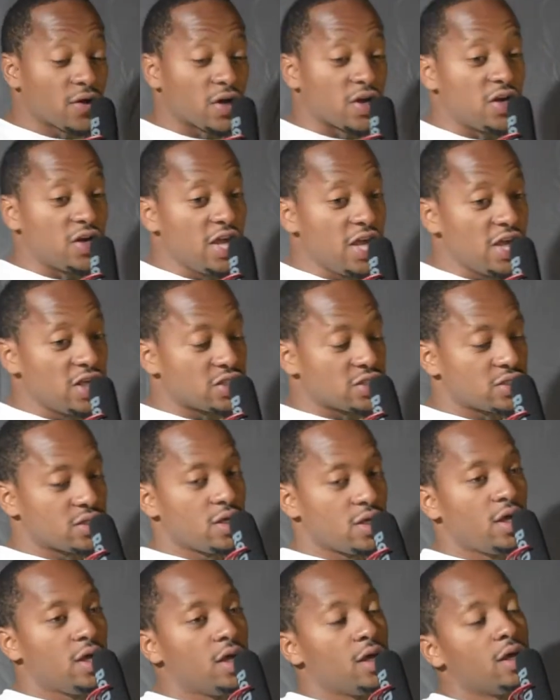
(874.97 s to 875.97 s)
niece.
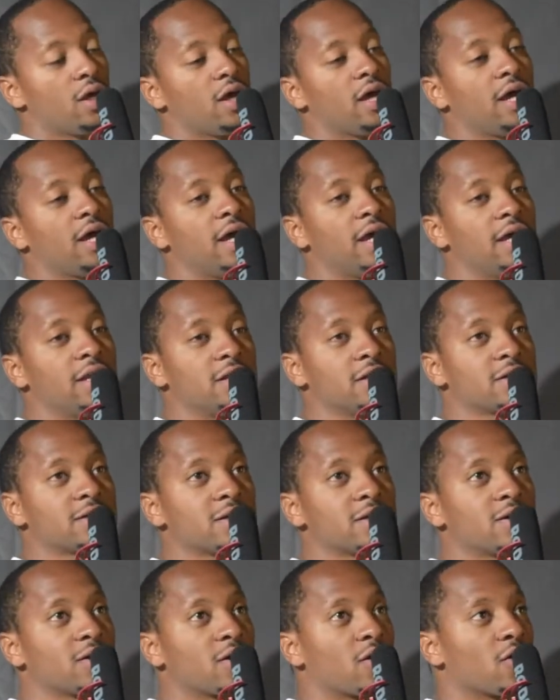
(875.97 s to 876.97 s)
And this
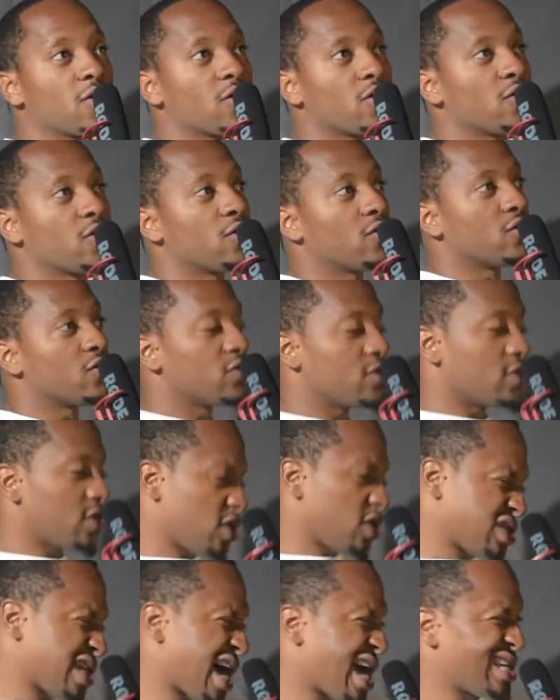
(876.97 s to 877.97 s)
little girl,
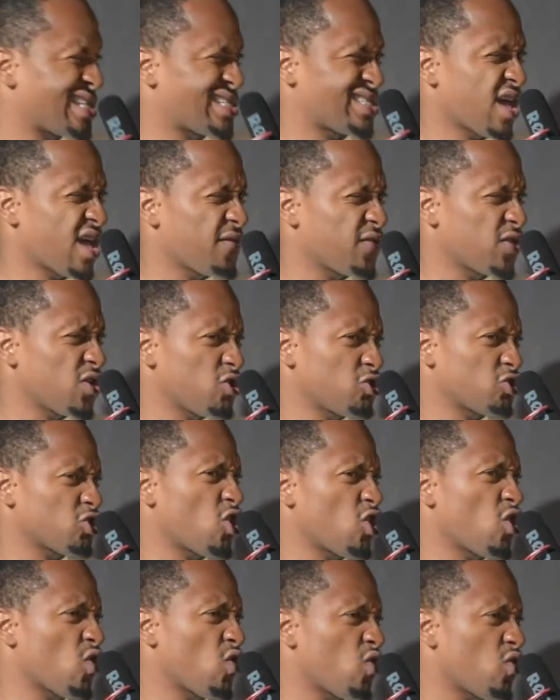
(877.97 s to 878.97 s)
it's like 7 years
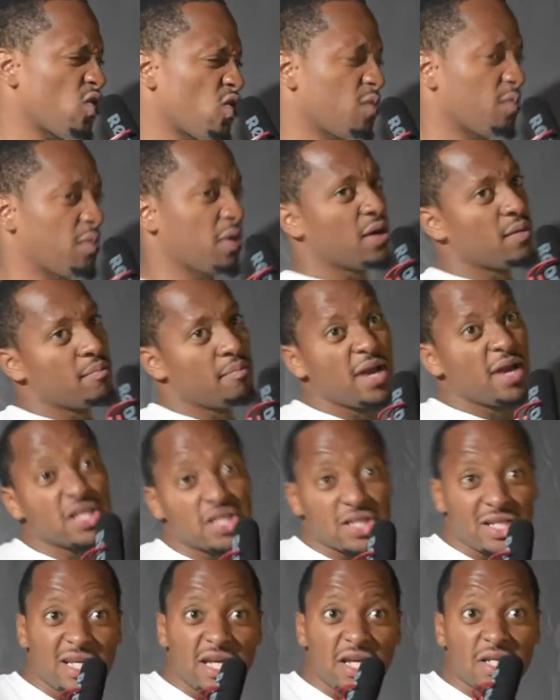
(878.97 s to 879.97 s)
old, but
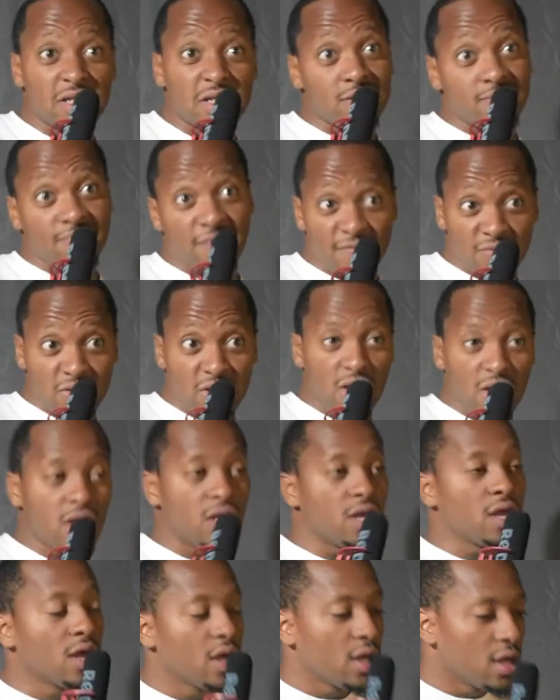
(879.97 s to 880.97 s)
mentally she's
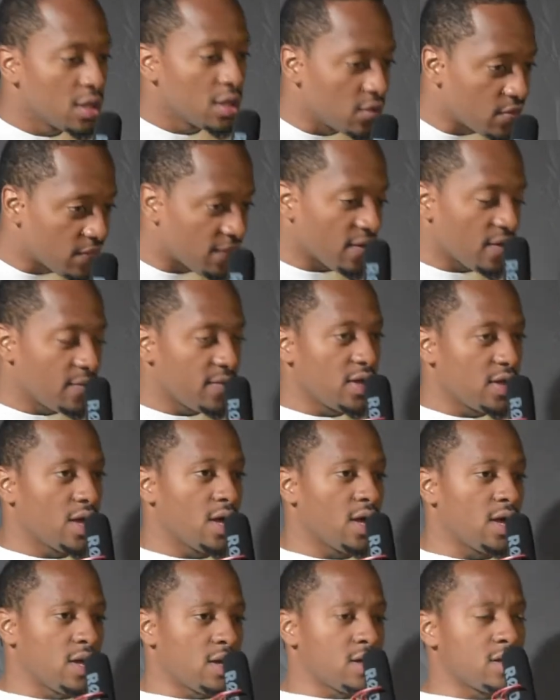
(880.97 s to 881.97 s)
15, you feel me?
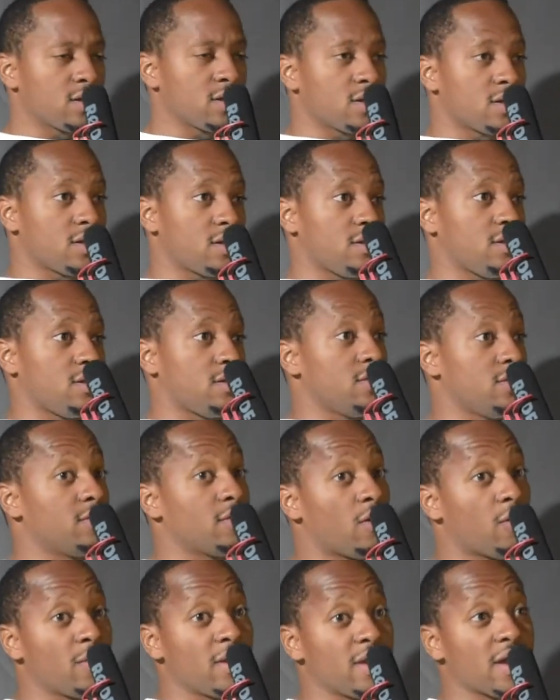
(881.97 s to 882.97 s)
And you
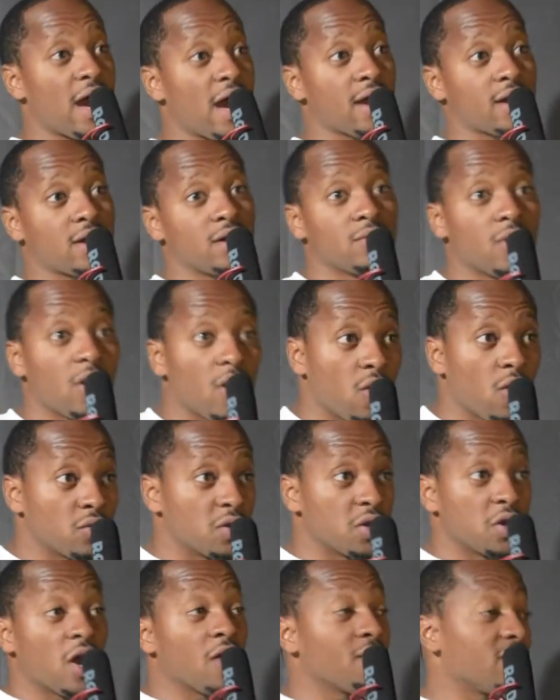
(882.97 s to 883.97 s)
know me, I come home
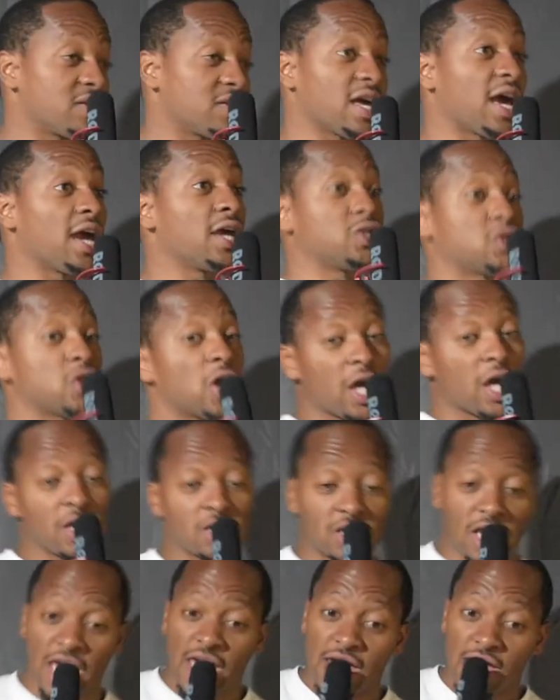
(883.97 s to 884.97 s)
and everything
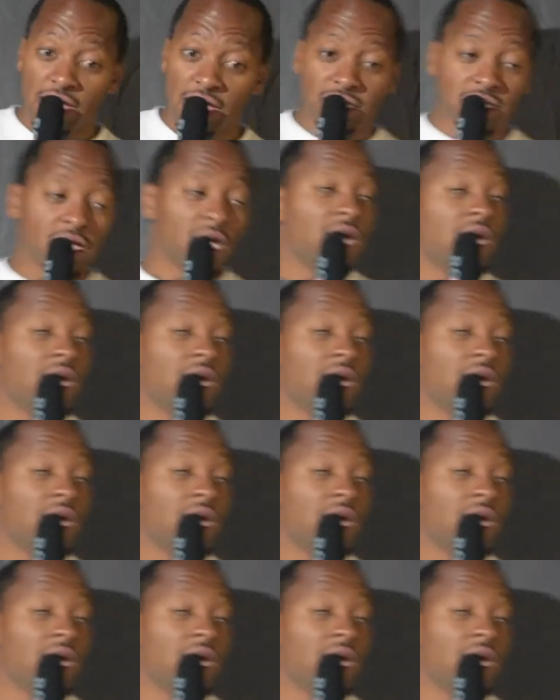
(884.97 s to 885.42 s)
changed. Kids